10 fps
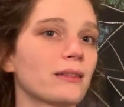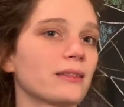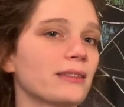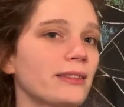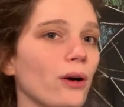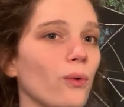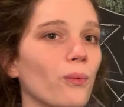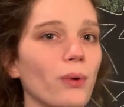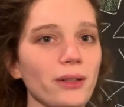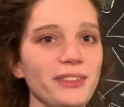So
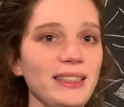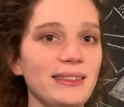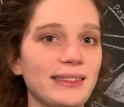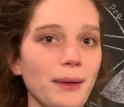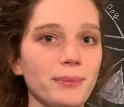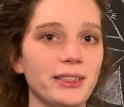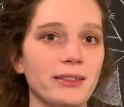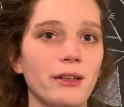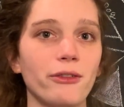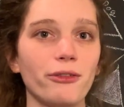one of these
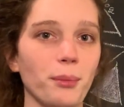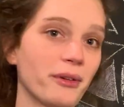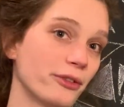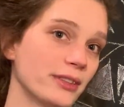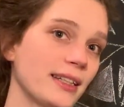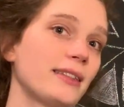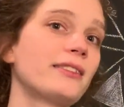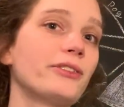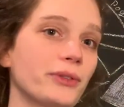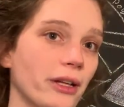steps from a vertex
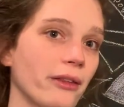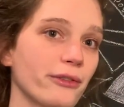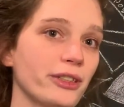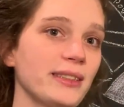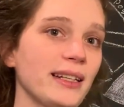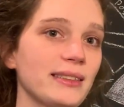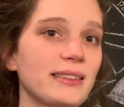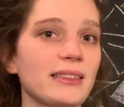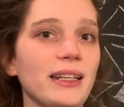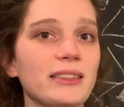to another
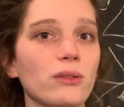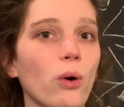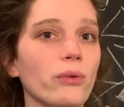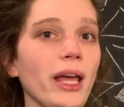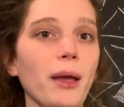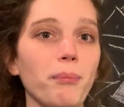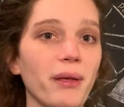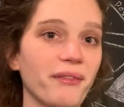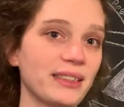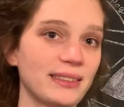vertex, it's called a
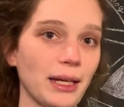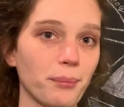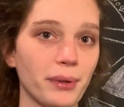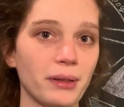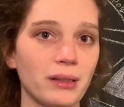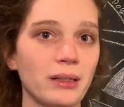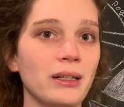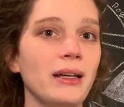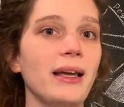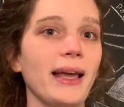pivot step.
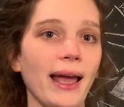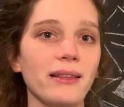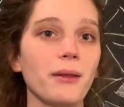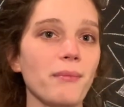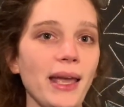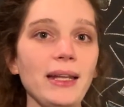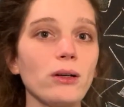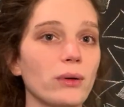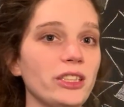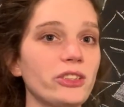And the main
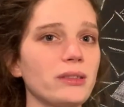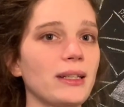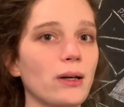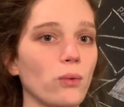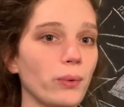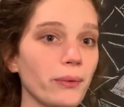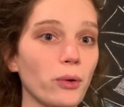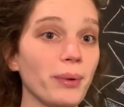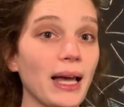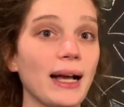question that we will
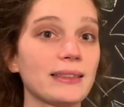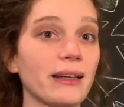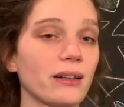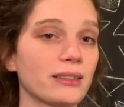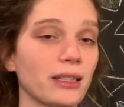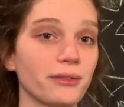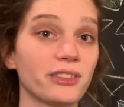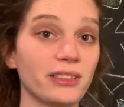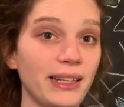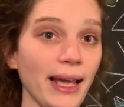be asking ourselves
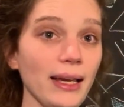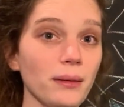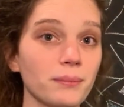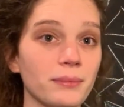today